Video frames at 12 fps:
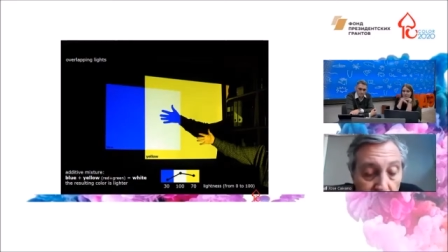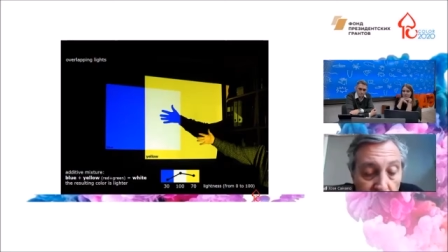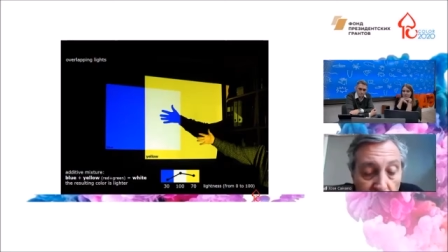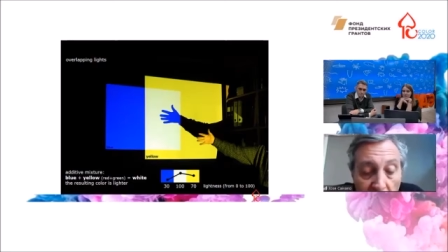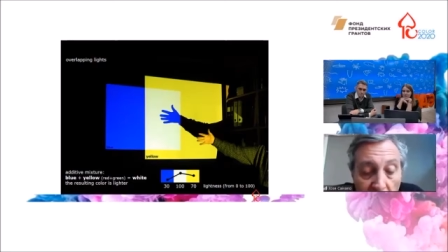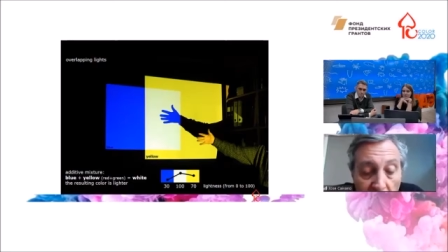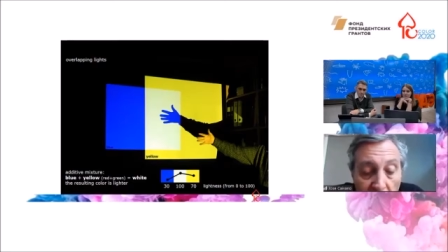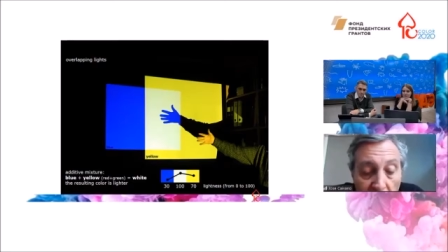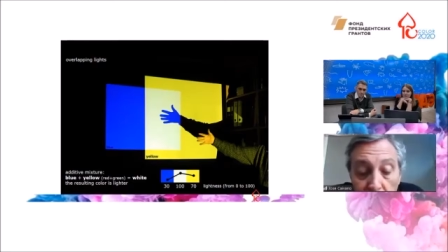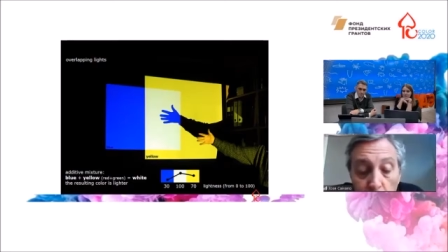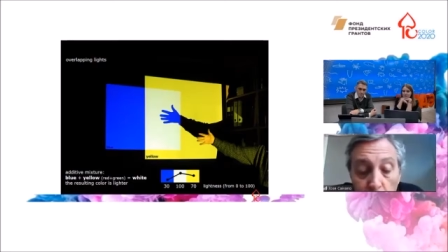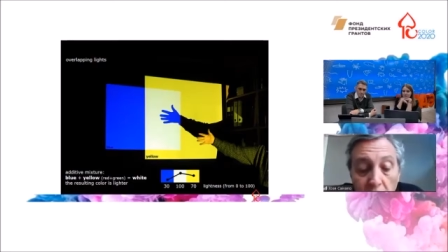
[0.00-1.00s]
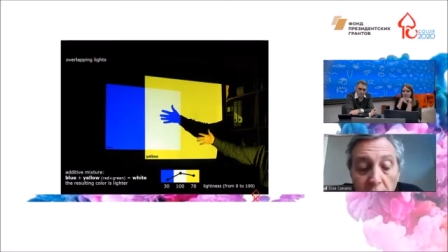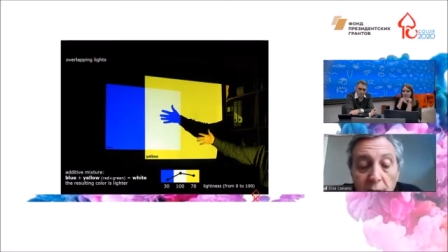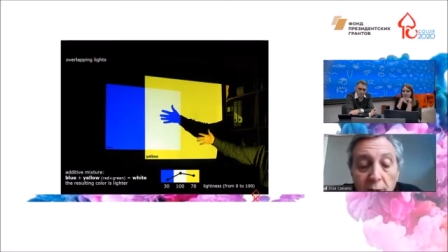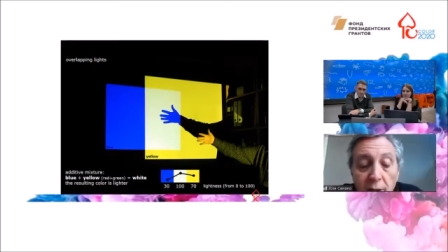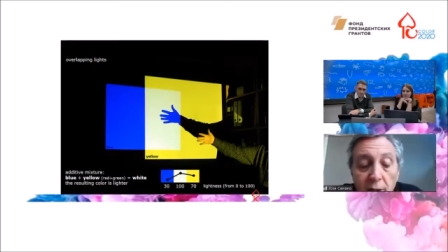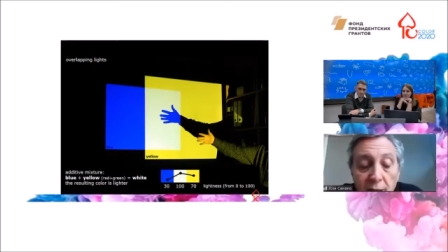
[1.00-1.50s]
ideally with
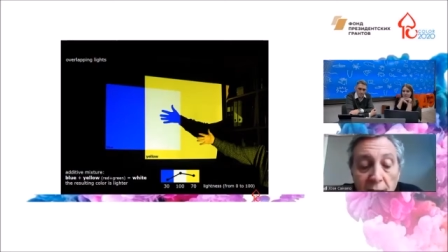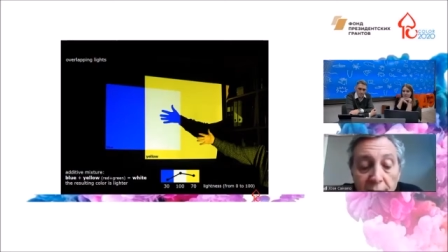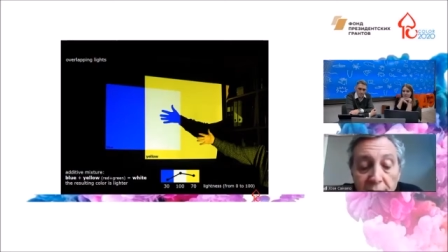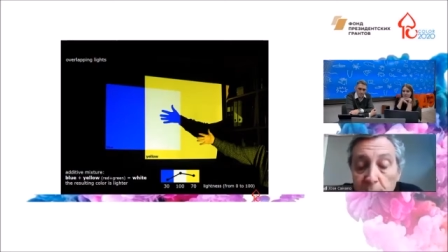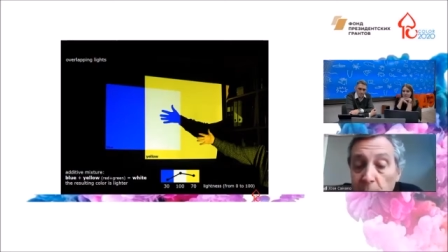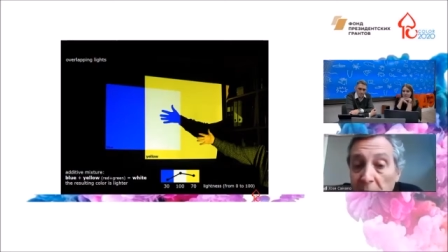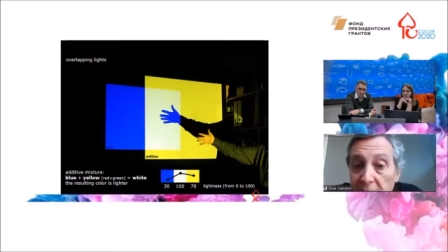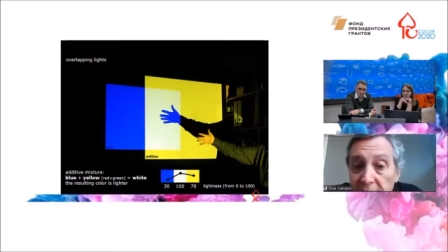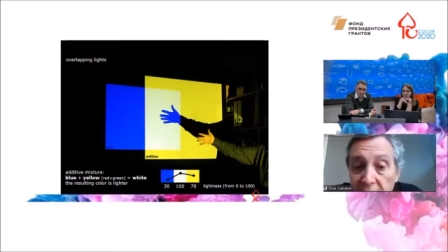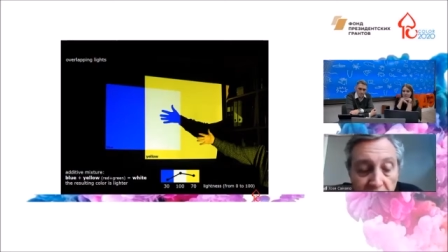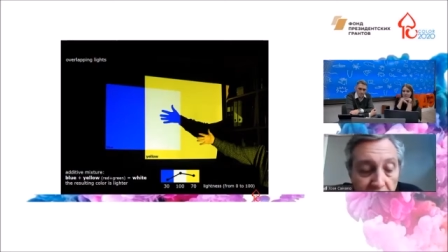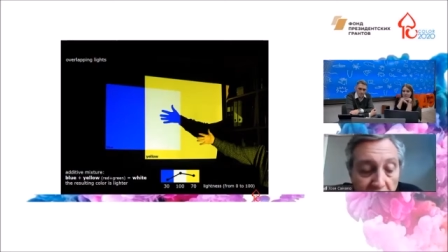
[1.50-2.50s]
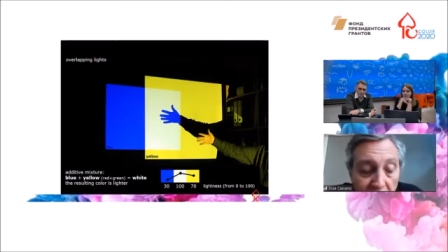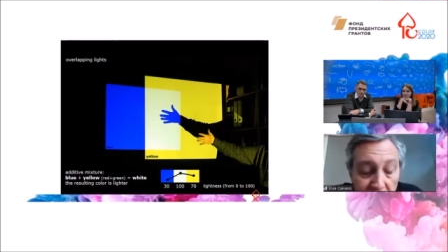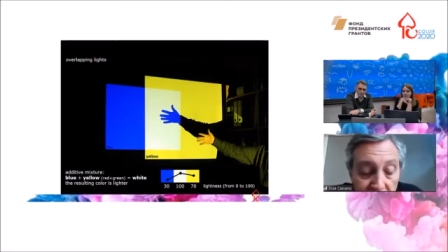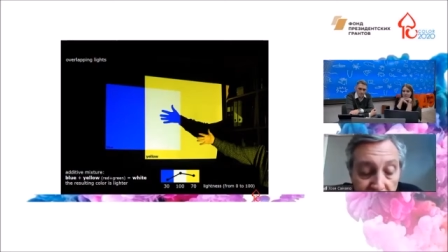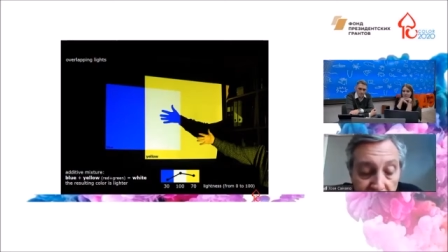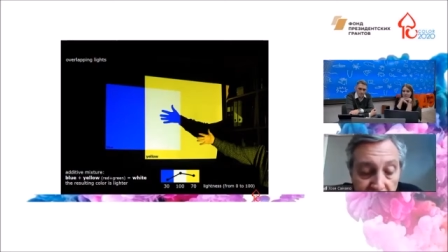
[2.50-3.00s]
100% uh,
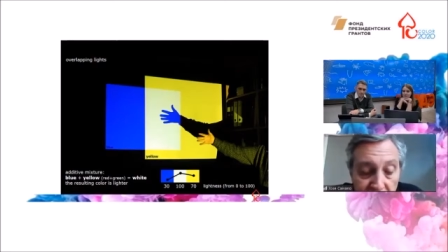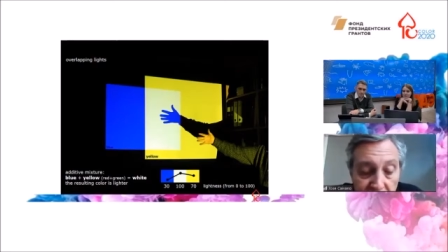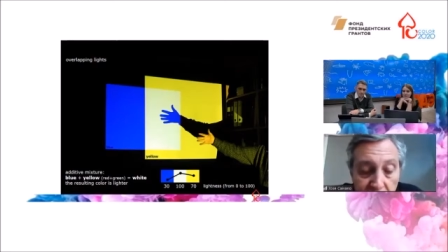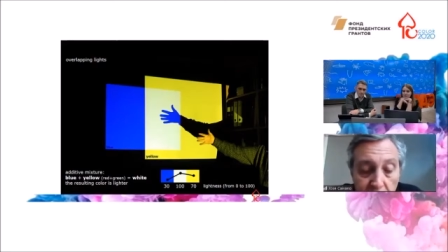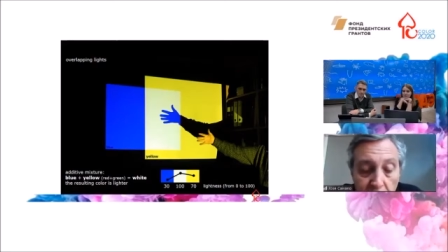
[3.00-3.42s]
lightness.